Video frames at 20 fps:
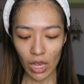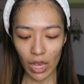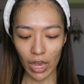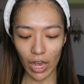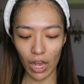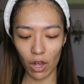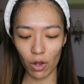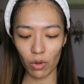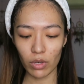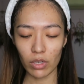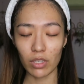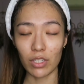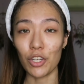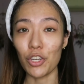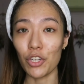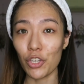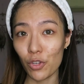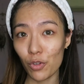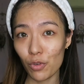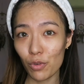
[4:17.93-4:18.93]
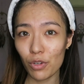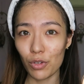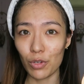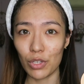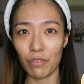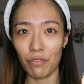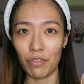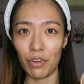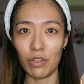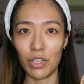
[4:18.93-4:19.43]
how the new
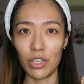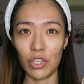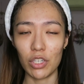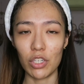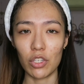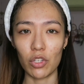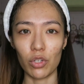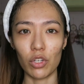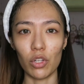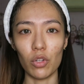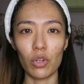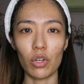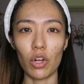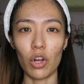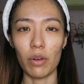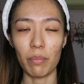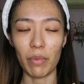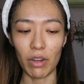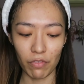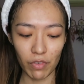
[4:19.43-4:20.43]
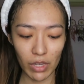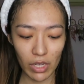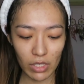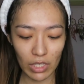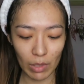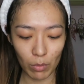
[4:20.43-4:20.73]
cushion foundation is going to look on my face.